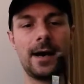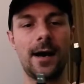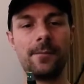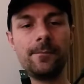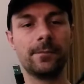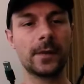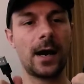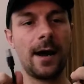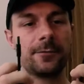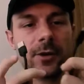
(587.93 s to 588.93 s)

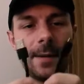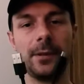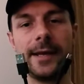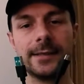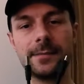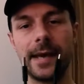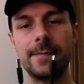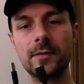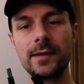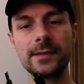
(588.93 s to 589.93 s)
I've tried playing some
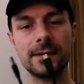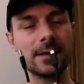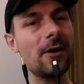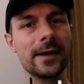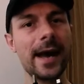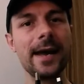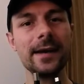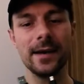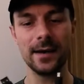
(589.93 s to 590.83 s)
games with this, and it's okay,